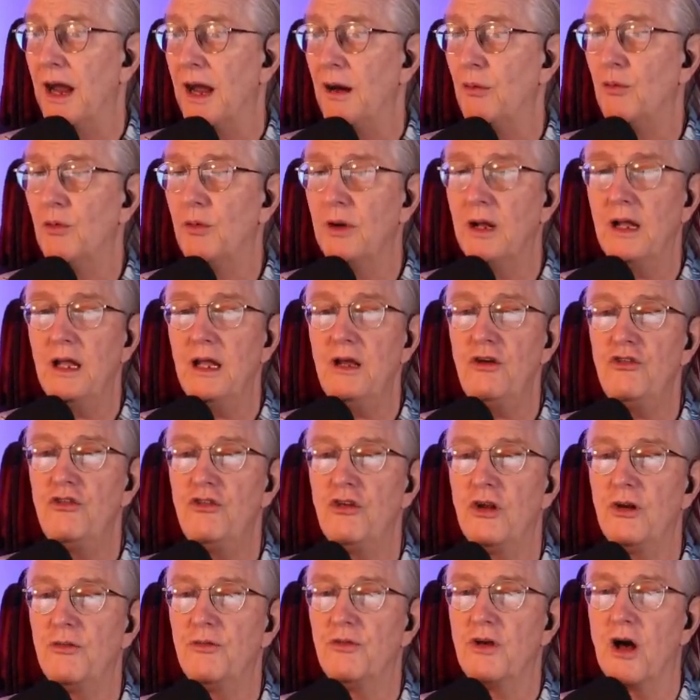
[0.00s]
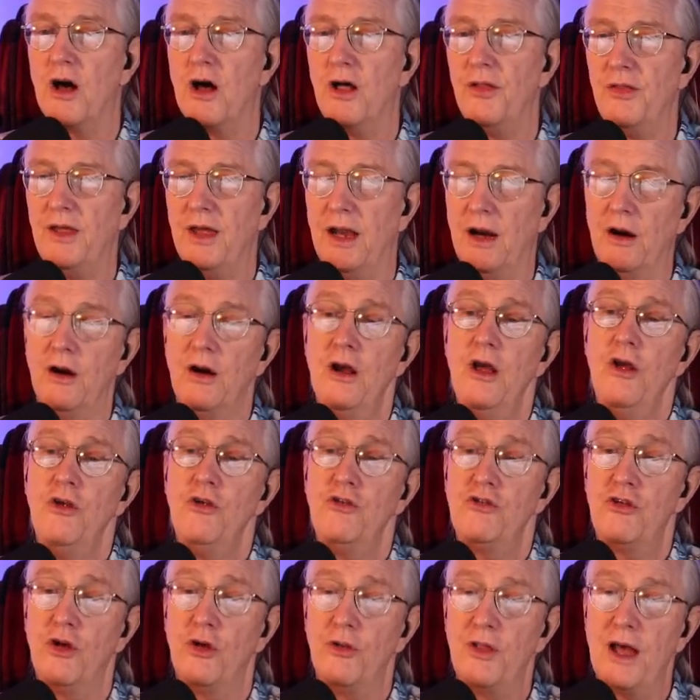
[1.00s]
really should have gone there.
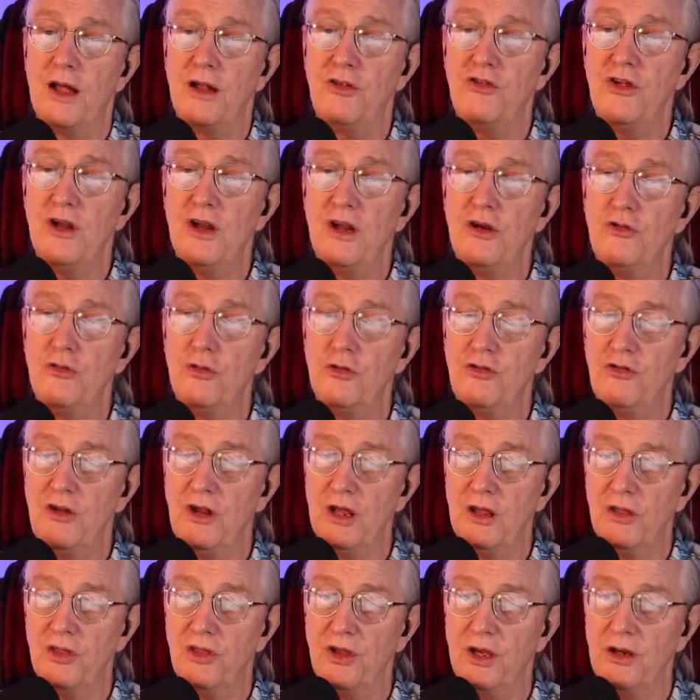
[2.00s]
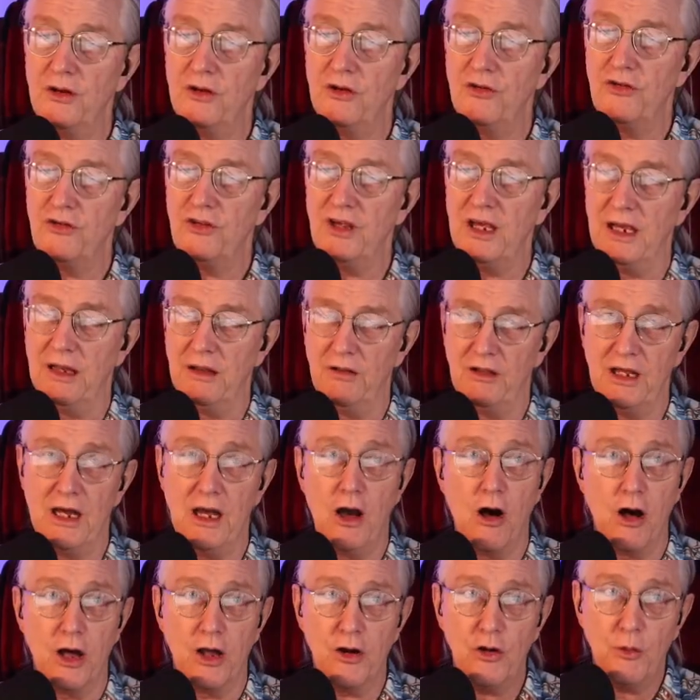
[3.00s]
So that's an interesting thing to see. The
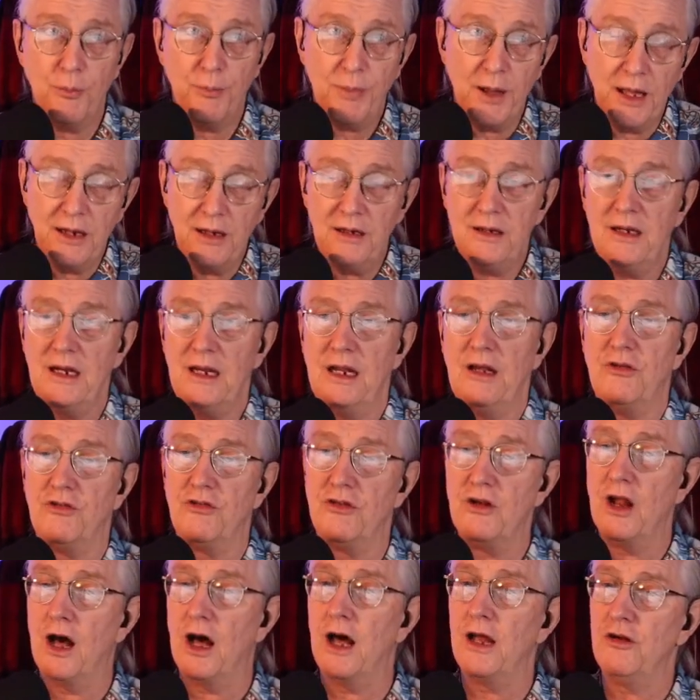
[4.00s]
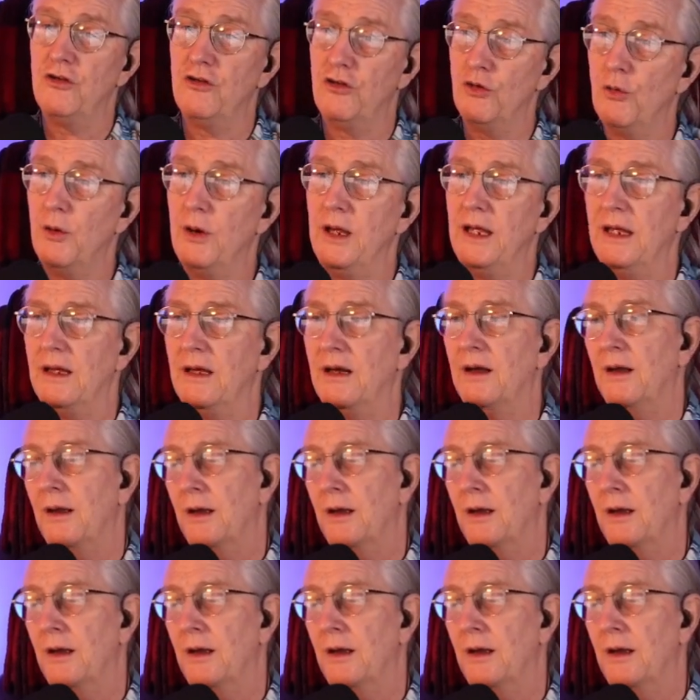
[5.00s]
auto button is not doing,